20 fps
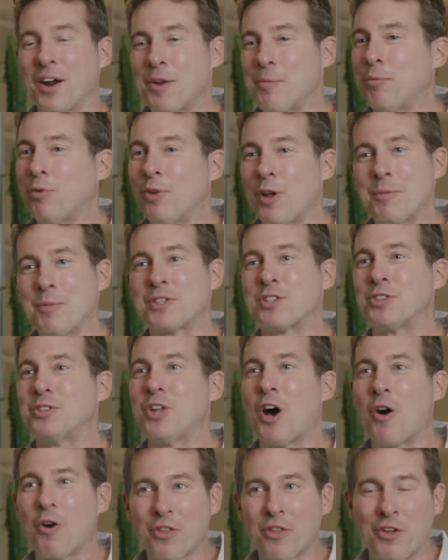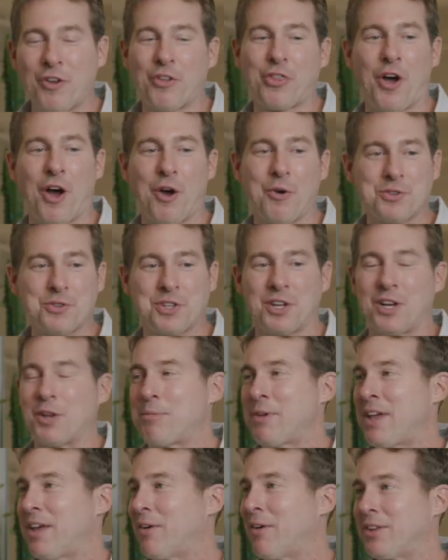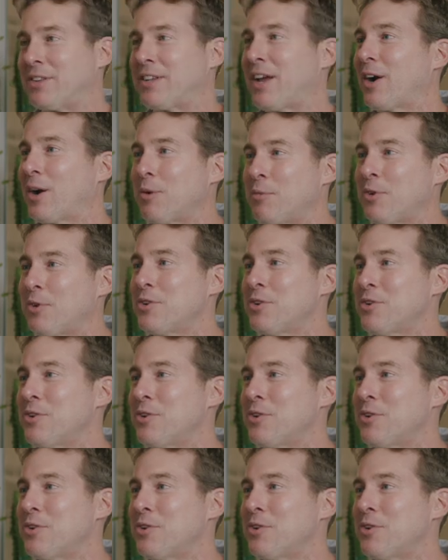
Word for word: Unemployment's lower than we thought it was going to be. Like terrible